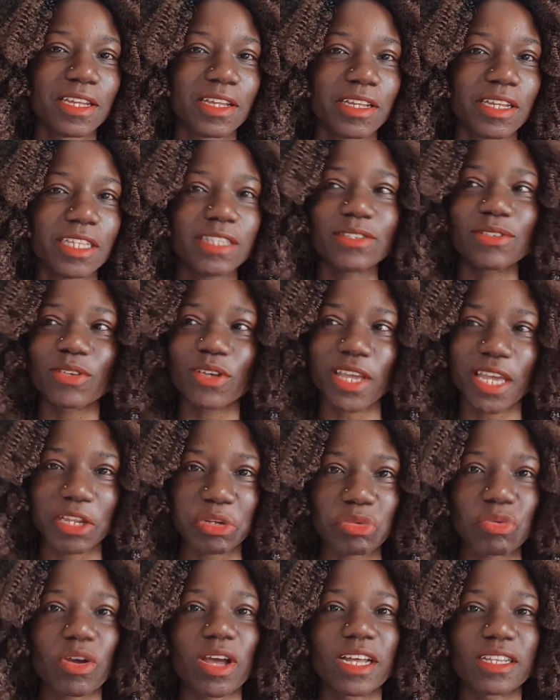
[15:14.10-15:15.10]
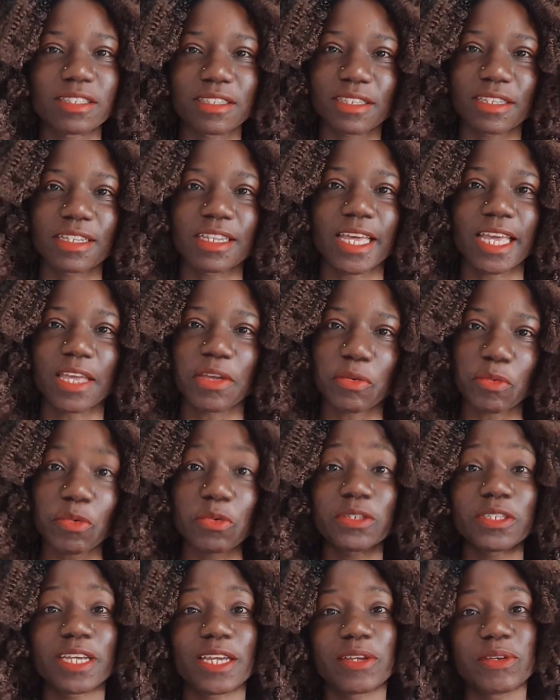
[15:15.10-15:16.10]
It's okay to ask, like,
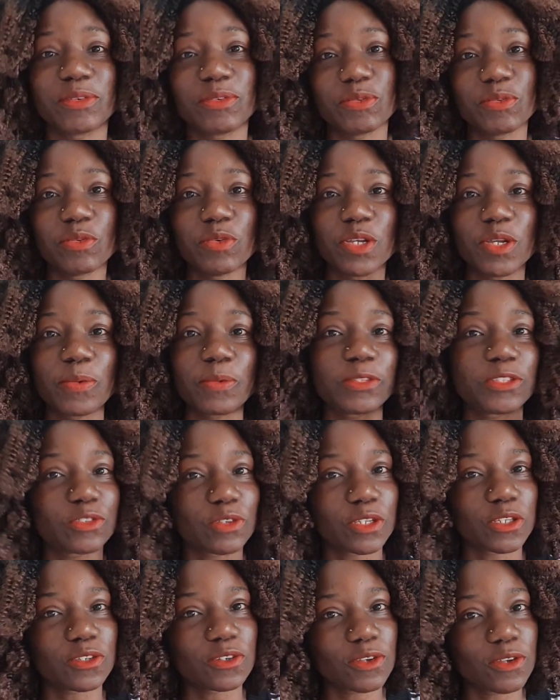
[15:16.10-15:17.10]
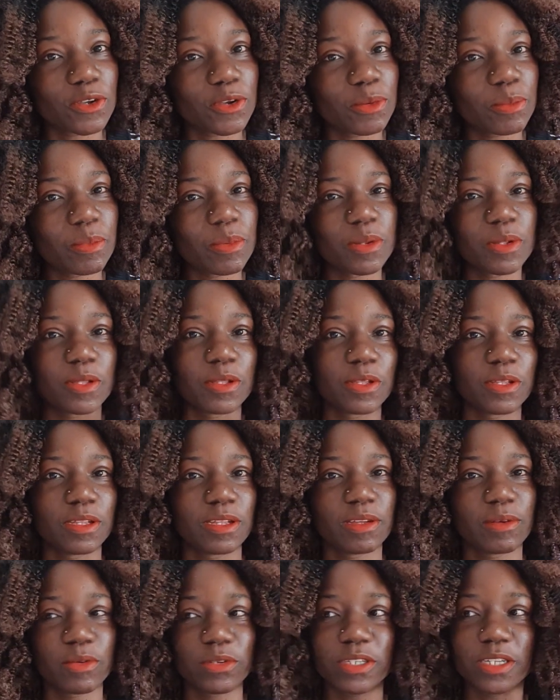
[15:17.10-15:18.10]
what are you doing? What's your job?
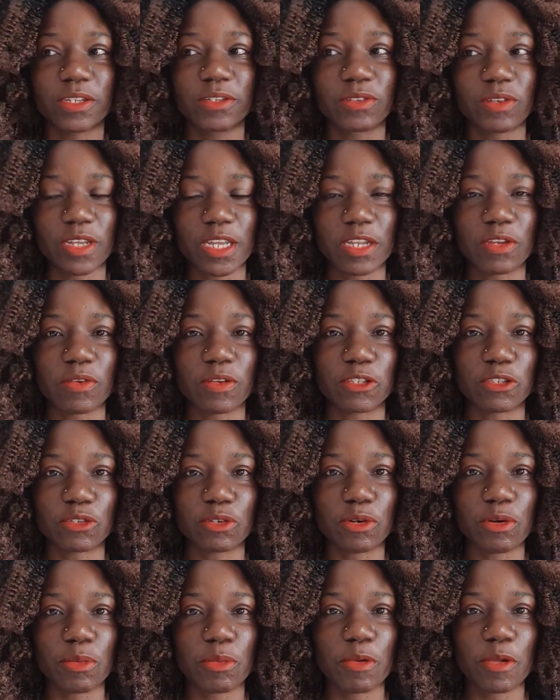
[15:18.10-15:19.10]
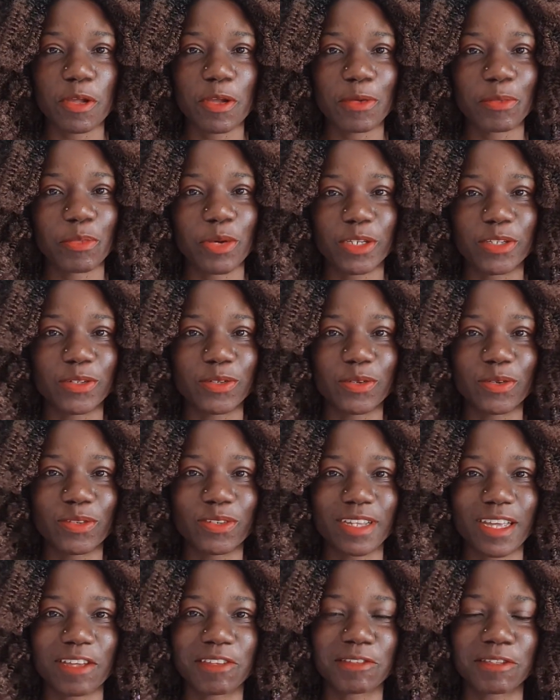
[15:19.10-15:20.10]
What are you doing in your job? But you
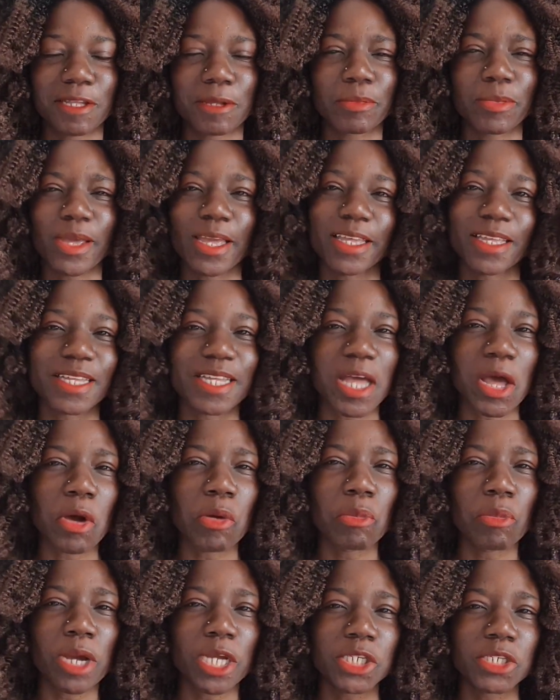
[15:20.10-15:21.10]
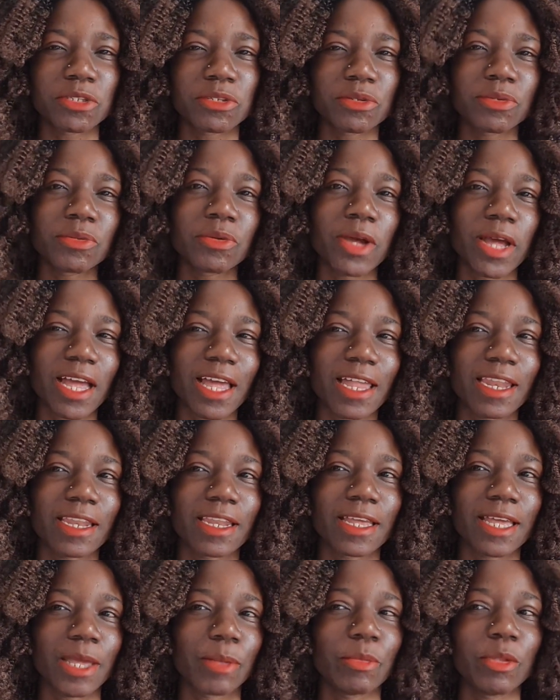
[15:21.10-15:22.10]
don't ask them, like, how much do you earn?
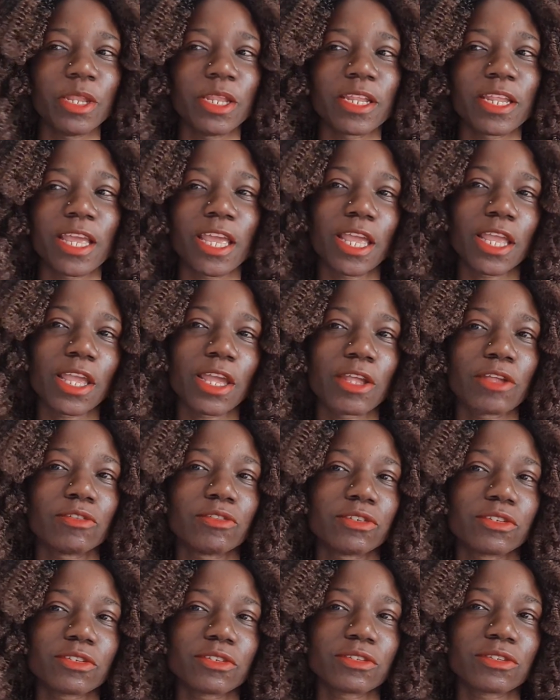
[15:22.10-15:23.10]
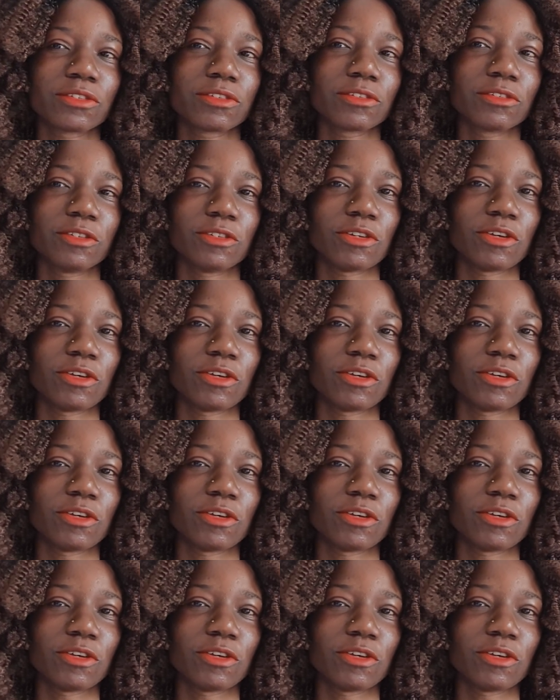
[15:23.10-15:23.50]
I mean, in Kenya, you just